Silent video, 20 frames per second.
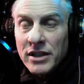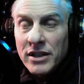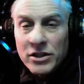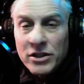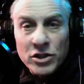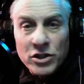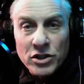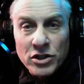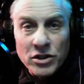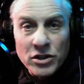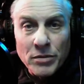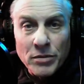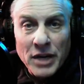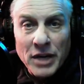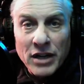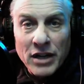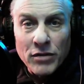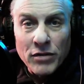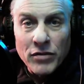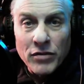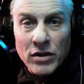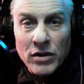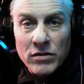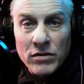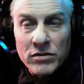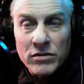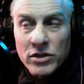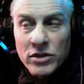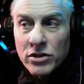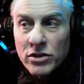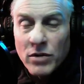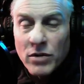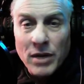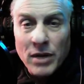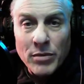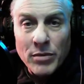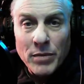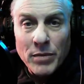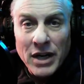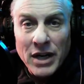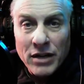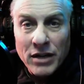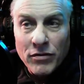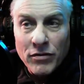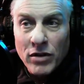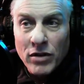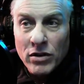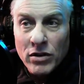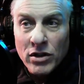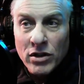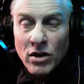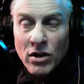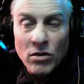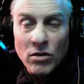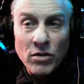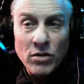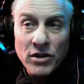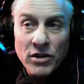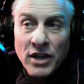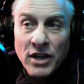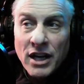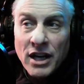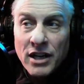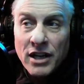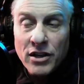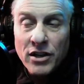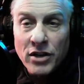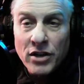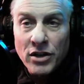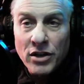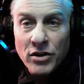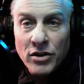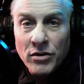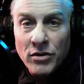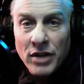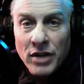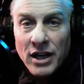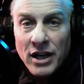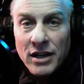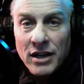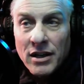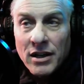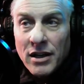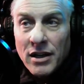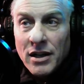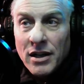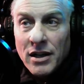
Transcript: It's just a microphone. Just grab a microphone and go. Well, yeah, you can do that.